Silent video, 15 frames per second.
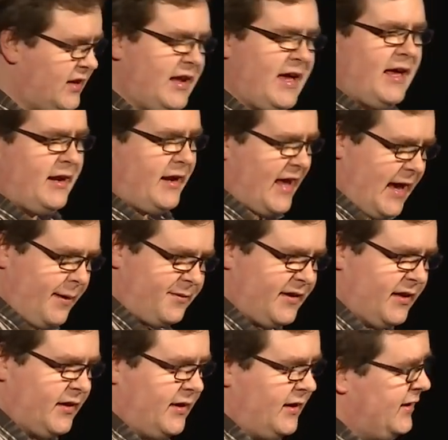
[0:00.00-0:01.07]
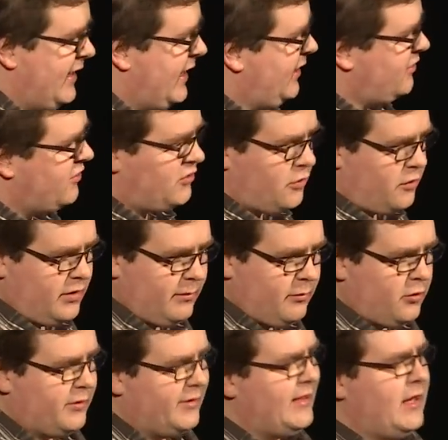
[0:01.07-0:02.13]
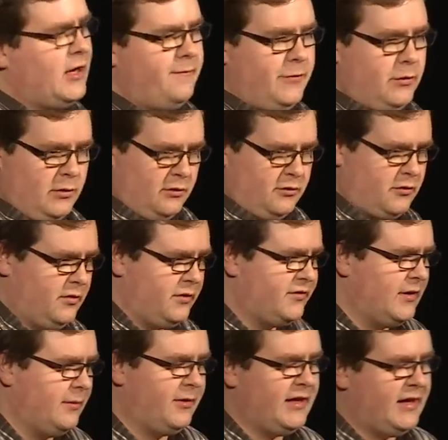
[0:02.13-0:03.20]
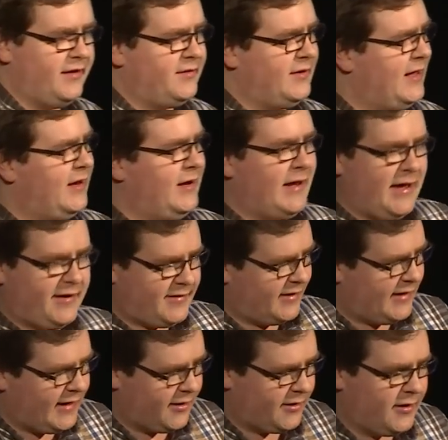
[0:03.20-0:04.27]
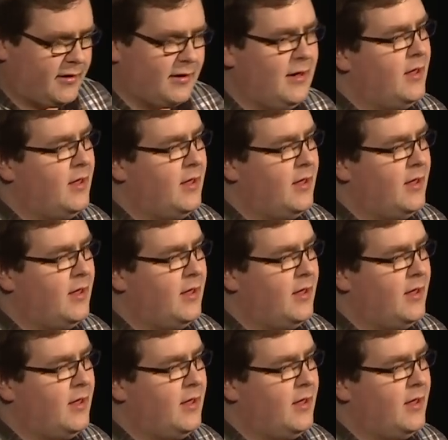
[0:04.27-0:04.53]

it had an app delegate, and it had a storyboard, and it had a view controller subclass, and it had an asset catalog.